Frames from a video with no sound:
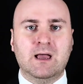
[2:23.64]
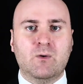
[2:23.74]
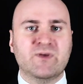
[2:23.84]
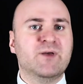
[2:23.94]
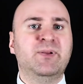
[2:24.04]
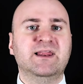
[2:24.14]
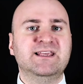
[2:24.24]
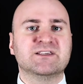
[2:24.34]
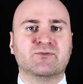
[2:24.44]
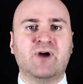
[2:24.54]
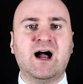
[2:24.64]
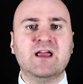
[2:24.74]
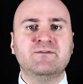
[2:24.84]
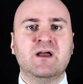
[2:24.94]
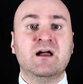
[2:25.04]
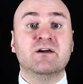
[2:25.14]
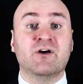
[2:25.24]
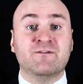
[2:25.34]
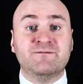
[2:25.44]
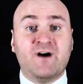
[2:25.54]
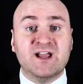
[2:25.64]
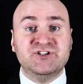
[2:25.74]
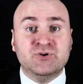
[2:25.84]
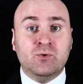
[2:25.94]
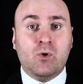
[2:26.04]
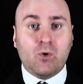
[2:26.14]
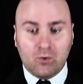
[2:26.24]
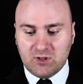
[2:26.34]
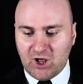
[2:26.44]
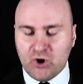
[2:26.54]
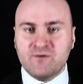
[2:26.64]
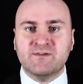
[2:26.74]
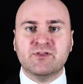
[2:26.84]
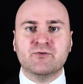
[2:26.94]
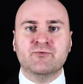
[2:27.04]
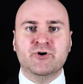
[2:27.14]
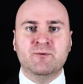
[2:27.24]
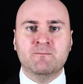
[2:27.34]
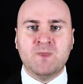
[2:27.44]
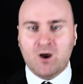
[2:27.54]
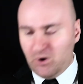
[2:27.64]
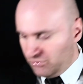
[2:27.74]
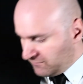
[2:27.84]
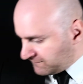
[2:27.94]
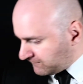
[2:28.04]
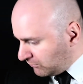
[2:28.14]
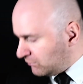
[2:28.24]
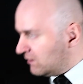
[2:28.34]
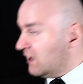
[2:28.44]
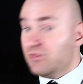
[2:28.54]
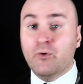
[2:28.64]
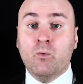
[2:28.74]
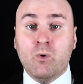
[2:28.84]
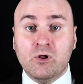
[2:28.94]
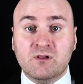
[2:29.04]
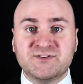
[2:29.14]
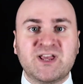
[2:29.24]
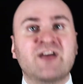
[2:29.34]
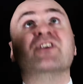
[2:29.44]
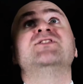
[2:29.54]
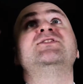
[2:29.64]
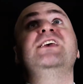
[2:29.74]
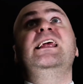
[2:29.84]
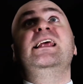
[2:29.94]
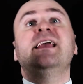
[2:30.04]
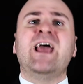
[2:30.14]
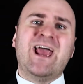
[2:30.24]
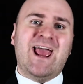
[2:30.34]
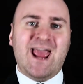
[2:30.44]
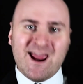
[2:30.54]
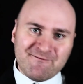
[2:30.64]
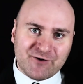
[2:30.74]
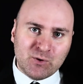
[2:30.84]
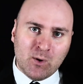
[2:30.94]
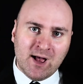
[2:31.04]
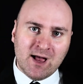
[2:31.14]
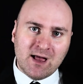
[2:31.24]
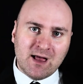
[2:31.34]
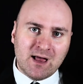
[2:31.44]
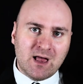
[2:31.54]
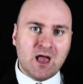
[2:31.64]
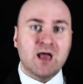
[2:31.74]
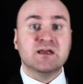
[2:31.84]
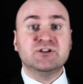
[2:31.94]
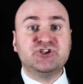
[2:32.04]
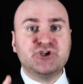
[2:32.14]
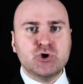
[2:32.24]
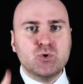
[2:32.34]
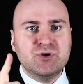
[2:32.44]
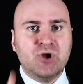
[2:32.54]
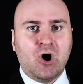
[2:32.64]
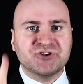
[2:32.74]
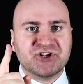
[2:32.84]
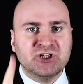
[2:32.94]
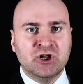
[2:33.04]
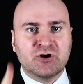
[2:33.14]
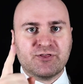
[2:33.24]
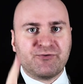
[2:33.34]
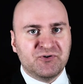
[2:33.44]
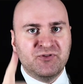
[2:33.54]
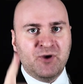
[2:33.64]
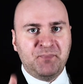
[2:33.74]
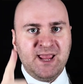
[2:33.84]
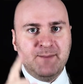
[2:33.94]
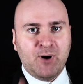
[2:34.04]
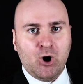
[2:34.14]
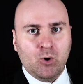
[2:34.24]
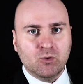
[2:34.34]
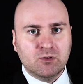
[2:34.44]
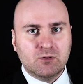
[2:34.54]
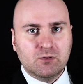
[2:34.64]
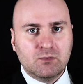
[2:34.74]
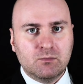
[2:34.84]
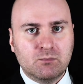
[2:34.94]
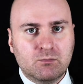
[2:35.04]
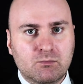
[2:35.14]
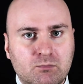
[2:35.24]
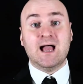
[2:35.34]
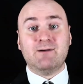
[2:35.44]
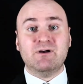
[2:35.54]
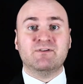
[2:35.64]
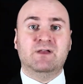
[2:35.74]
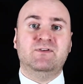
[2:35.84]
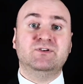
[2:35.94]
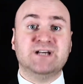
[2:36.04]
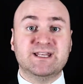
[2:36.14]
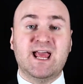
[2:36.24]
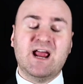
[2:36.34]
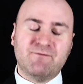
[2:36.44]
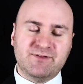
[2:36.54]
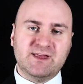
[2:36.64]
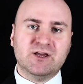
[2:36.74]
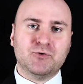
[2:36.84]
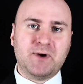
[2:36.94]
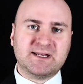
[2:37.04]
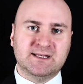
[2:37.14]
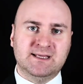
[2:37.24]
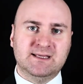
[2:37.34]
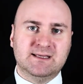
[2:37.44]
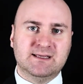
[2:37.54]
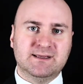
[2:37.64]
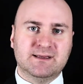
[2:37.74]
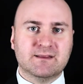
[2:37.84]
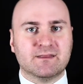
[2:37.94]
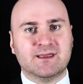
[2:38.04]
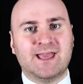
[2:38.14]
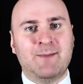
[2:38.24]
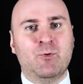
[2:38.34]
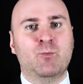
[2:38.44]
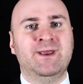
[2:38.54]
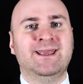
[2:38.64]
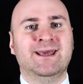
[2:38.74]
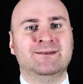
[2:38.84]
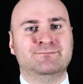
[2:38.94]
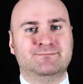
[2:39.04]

When the police arrive, they'll find you all over the room, on the floor, the walls, the ceiling, everywhere. Do not look through the peephole. However, if you've done everything correctly, the game will begin.